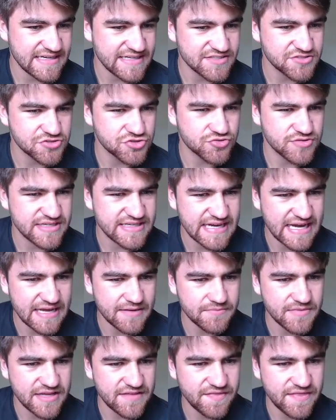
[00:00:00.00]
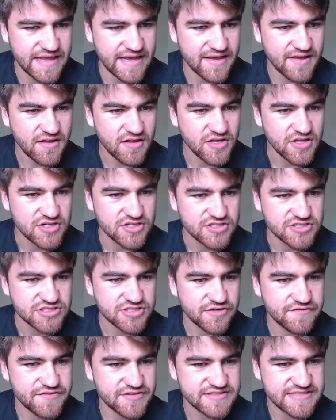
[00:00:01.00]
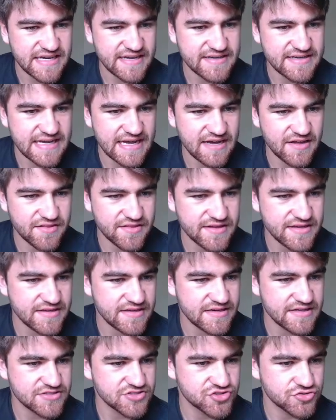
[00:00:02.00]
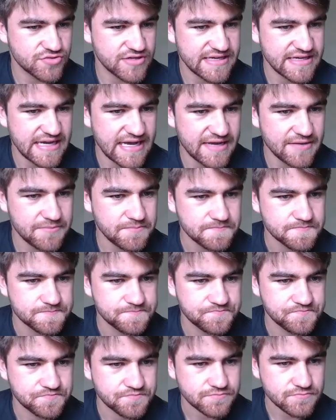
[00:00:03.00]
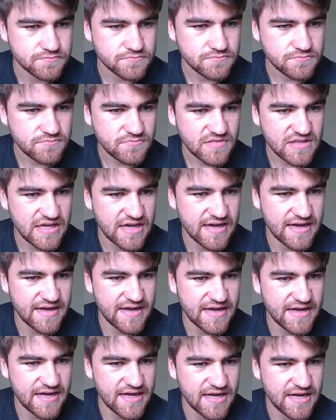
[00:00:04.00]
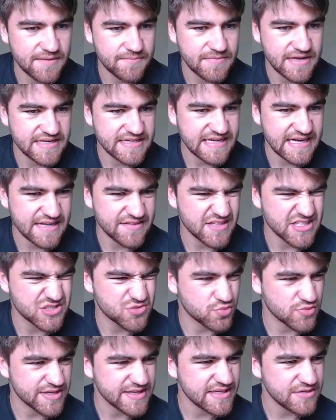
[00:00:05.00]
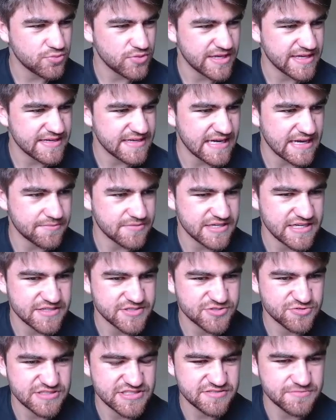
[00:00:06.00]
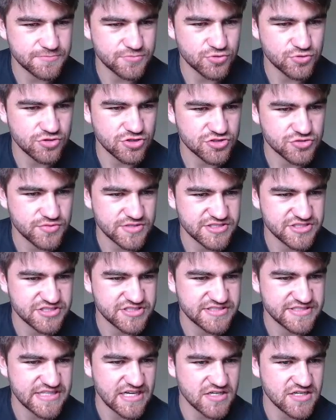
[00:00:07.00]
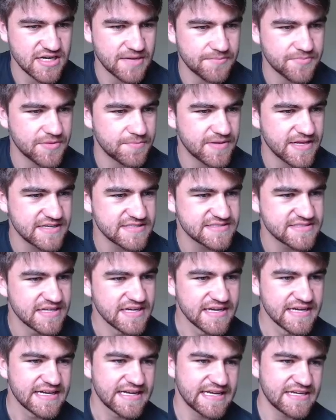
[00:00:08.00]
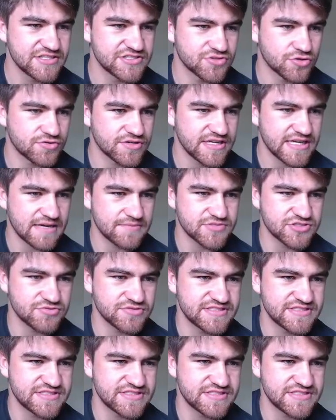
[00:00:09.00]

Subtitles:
injury game in there. So if you take out the injury game, and he had this really weird game against Western Bulldogs where he just stunk up the place, he's already up to a